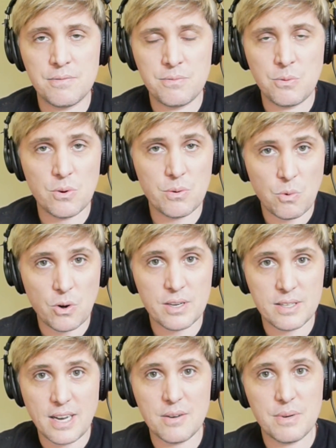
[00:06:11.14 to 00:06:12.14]

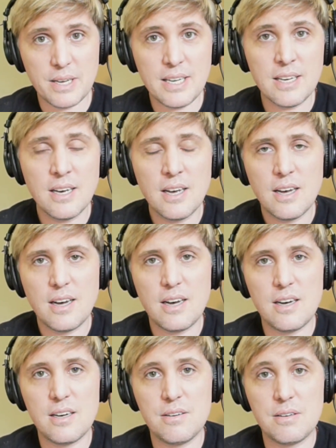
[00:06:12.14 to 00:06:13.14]
workday week
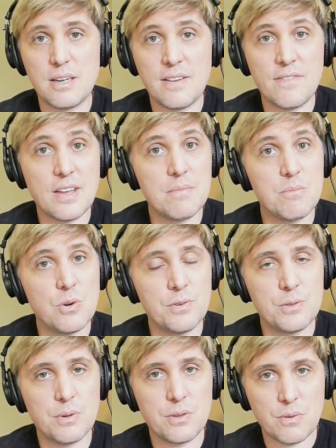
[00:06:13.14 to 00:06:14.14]
and then move
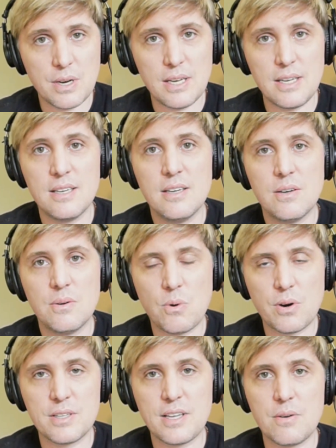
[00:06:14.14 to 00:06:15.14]
to a
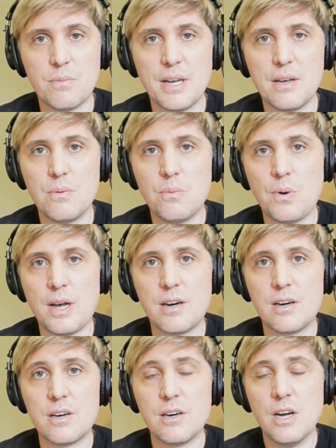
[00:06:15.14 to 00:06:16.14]
3-workday week,
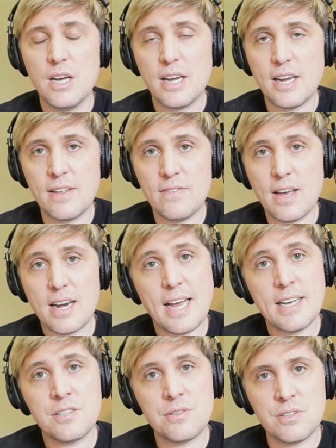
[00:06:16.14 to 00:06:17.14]
where in that
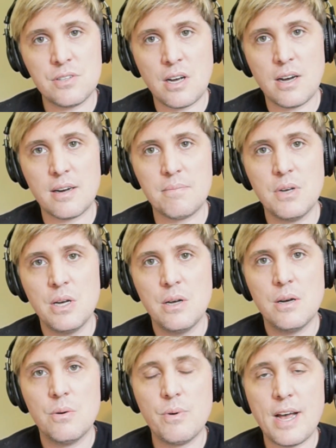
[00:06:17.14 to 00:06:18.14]
extra time,
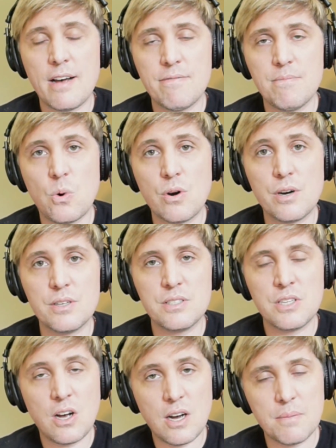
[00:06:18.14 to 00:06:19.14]
we have more
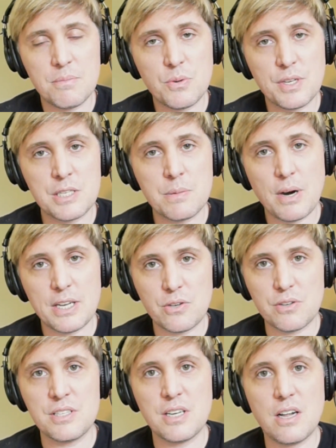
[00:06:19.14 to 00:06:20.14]
time to express
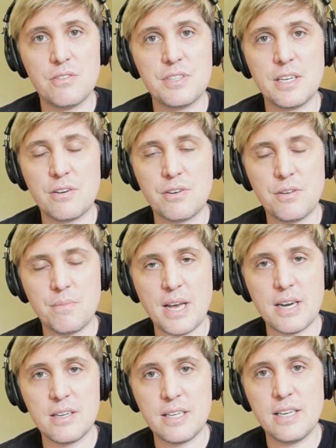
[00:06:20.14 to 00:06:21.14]
ourselves in our
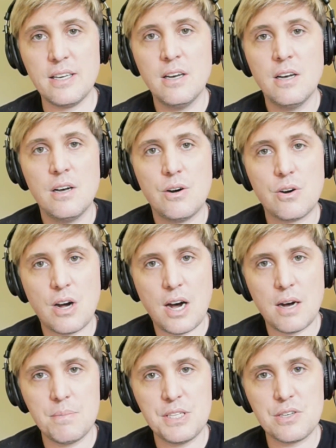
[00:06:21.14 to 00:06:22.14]
humanity, our
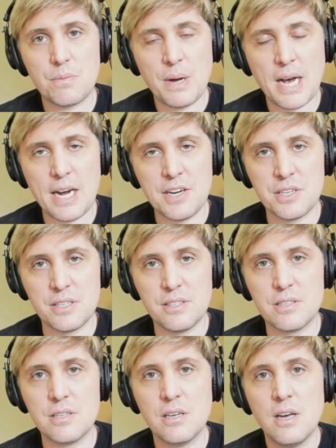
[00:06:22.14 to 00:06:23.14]
hobbies, our
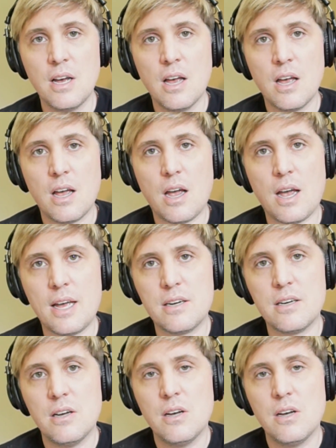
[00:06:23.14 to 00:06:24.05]
passions. And